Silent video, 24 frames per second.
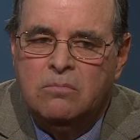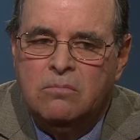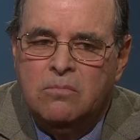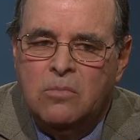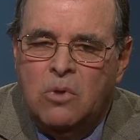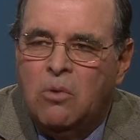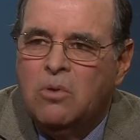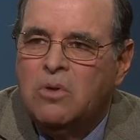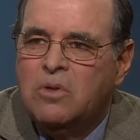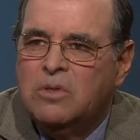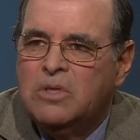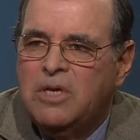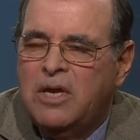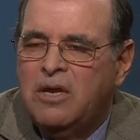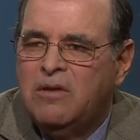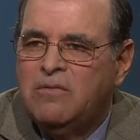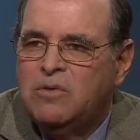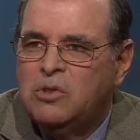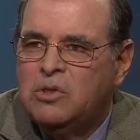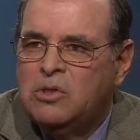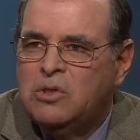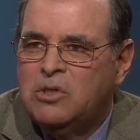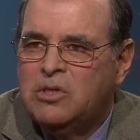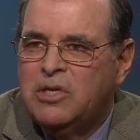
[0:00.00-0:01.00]
local
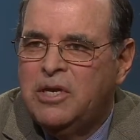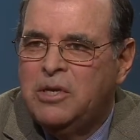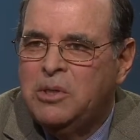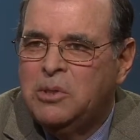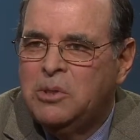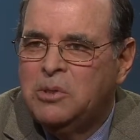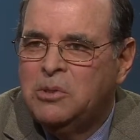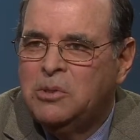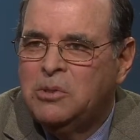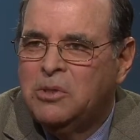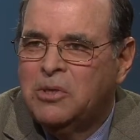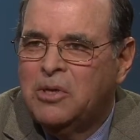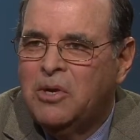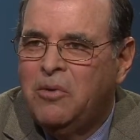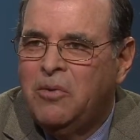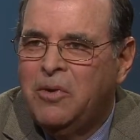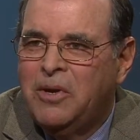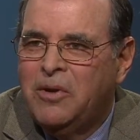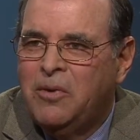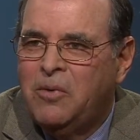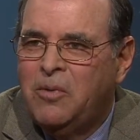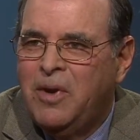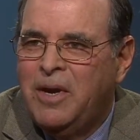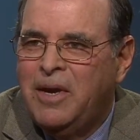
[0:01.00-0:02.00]
television stations are
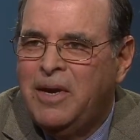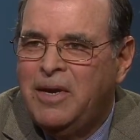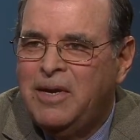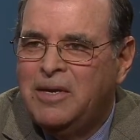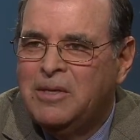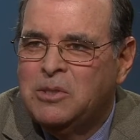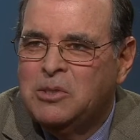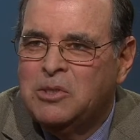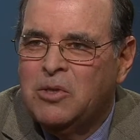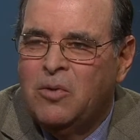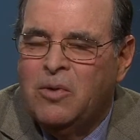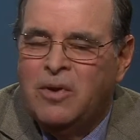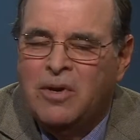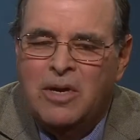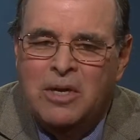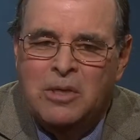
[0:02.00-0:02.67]
going away and so on?